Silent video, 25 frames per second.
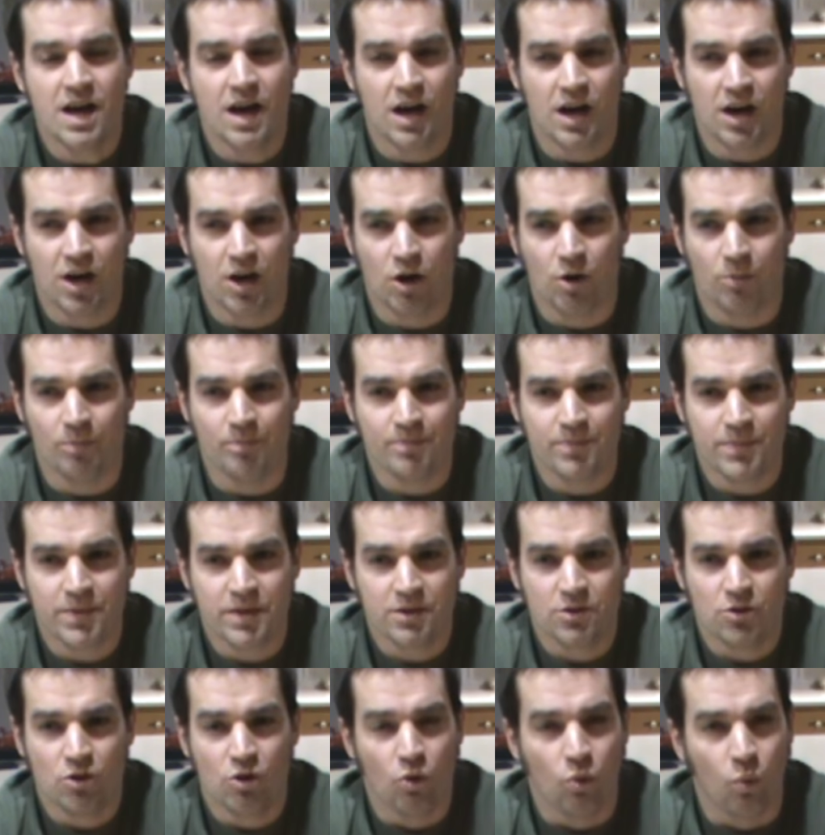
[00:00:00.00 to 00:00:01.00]
Um,
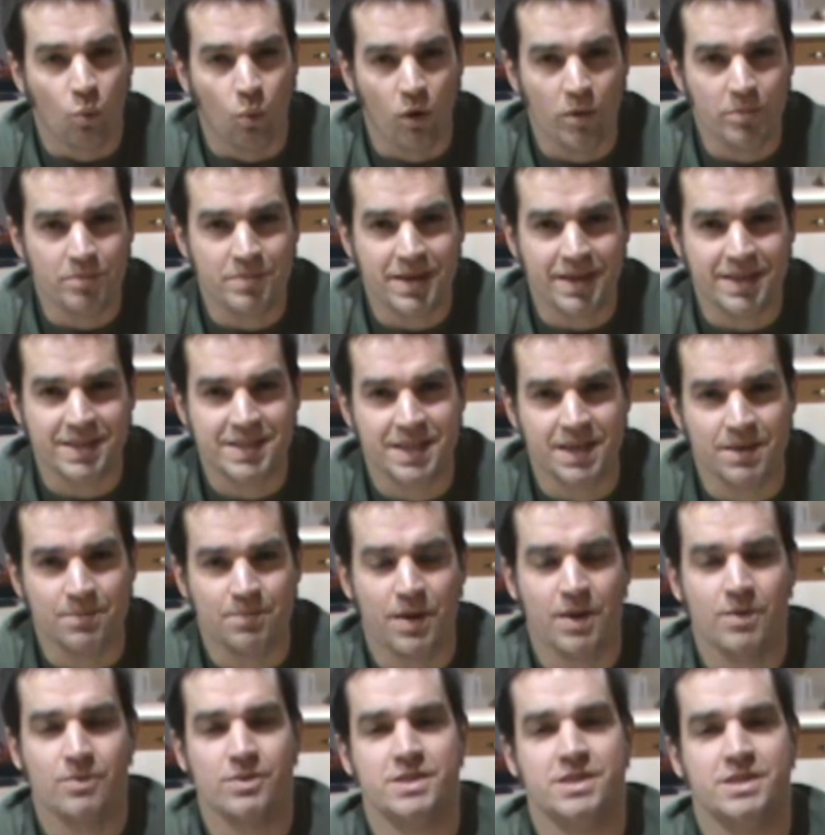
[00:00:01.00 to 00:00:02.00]
one big
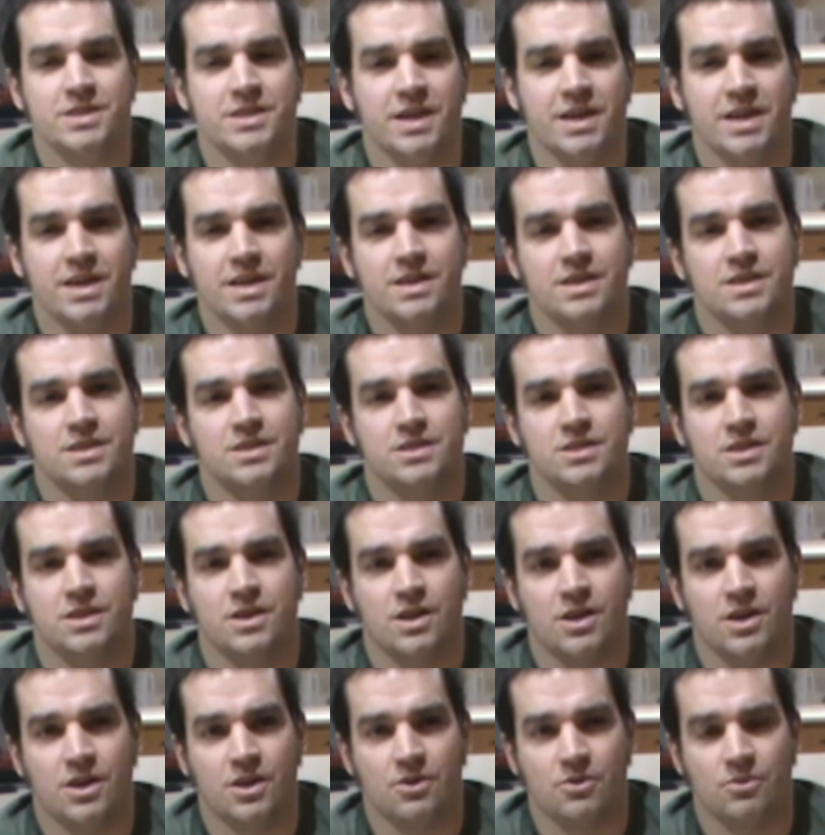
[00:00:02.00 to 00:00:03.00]
tip I would say is
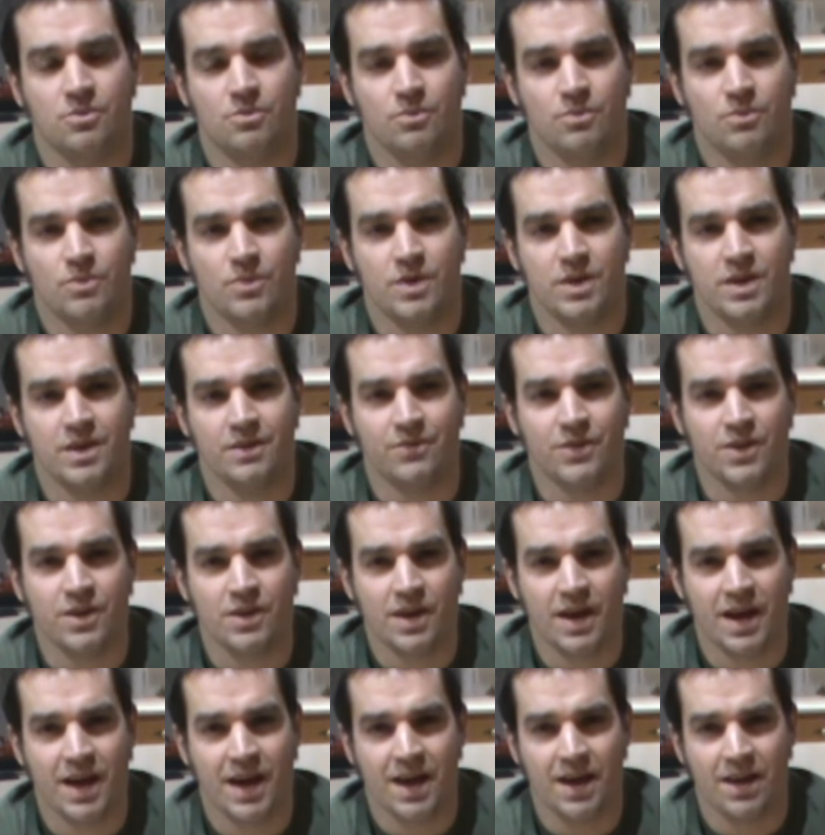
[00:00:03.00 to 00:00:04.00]
uh, if
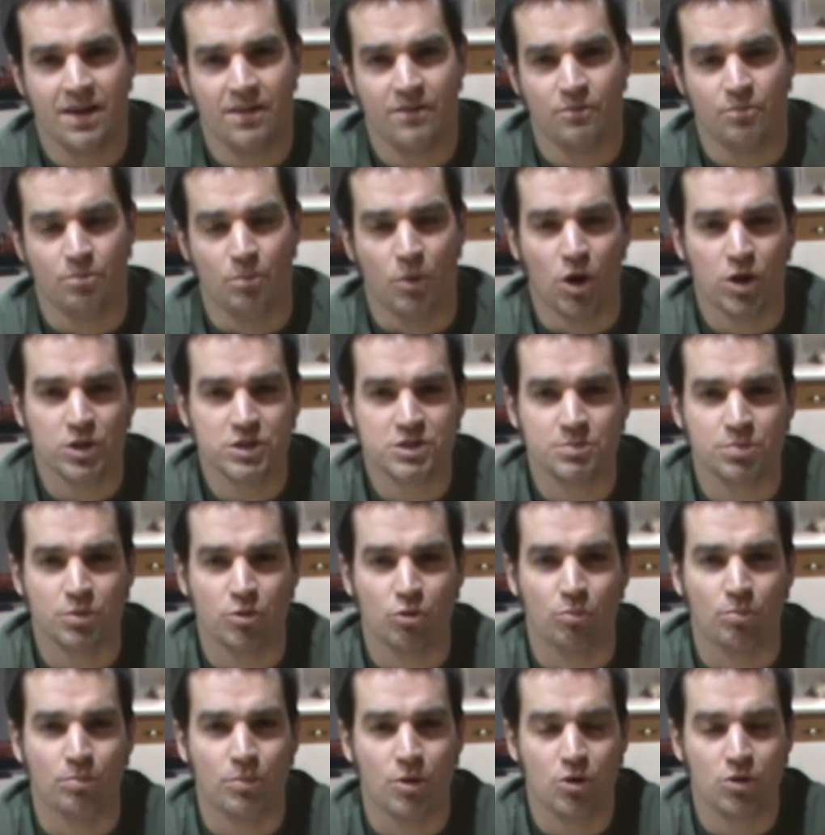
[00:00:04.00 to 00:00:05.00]
you have
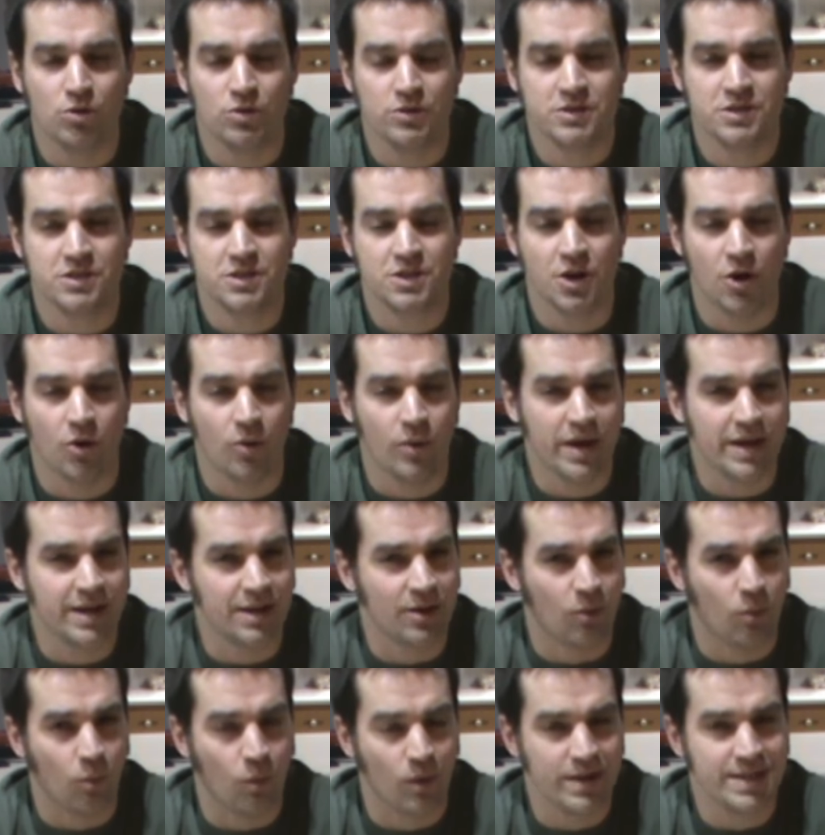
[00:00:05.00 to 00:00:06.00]
multiple molds going
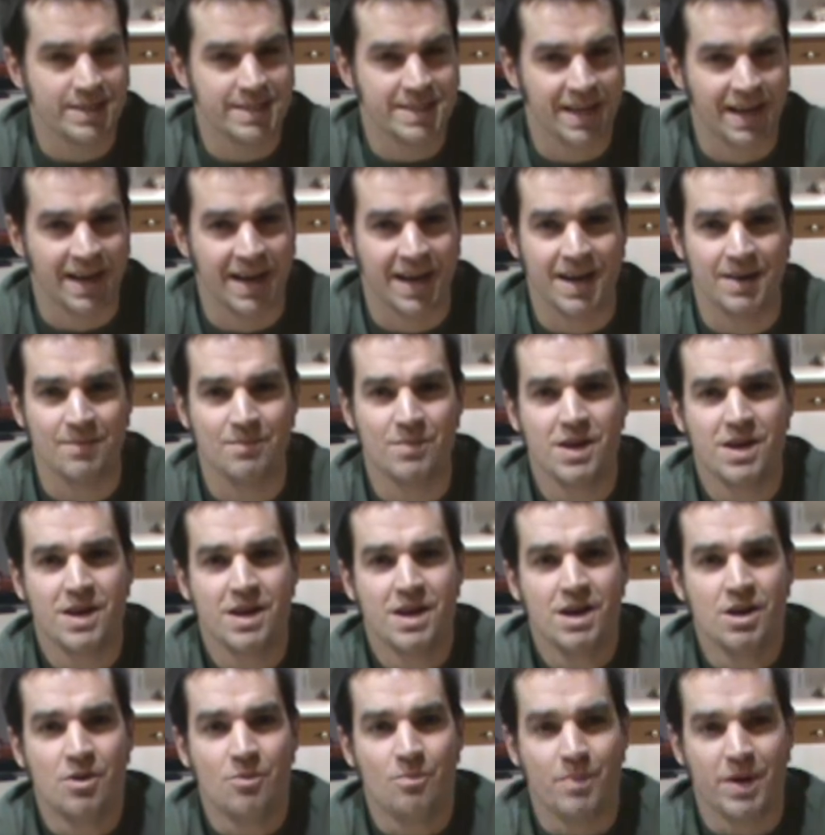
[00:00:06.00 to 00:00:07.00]
at one time,
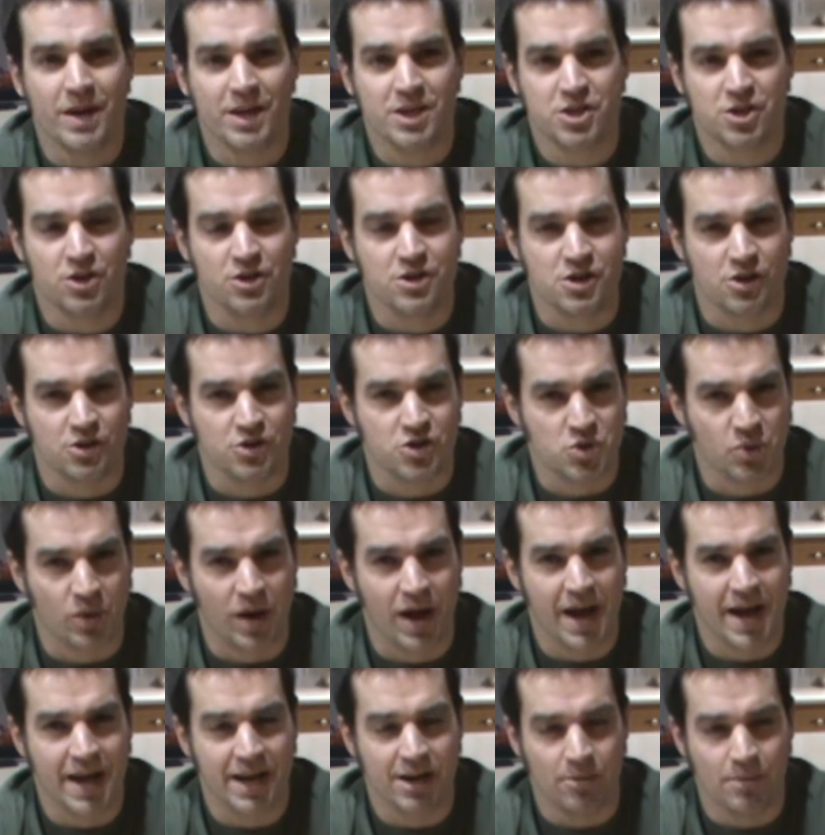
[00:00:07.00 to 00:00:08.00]
make sure you're
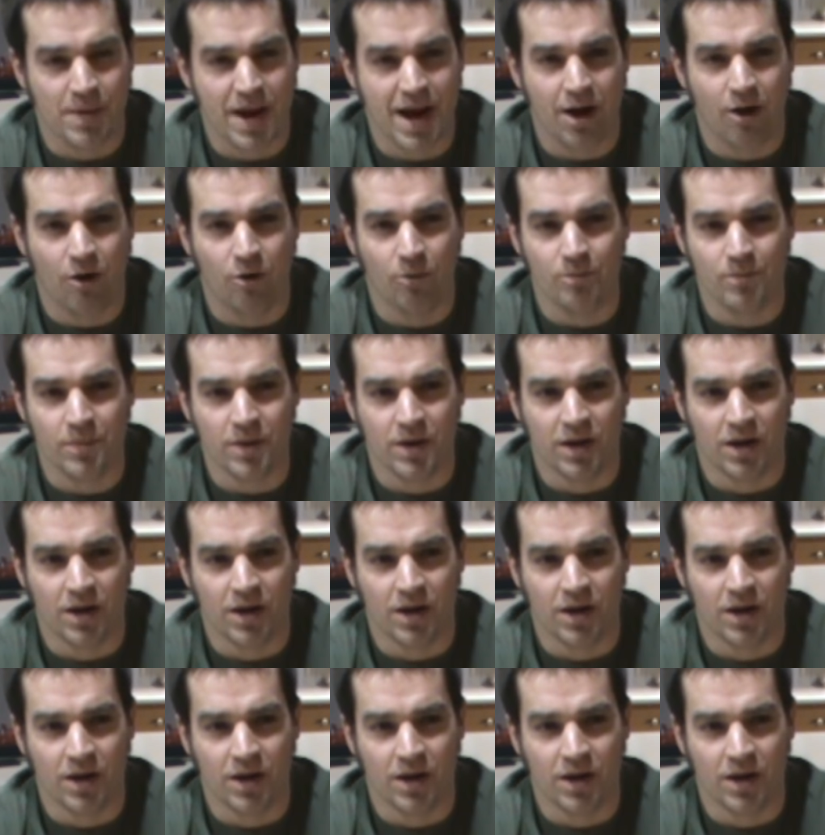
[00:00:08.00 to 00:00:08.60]
drying them out.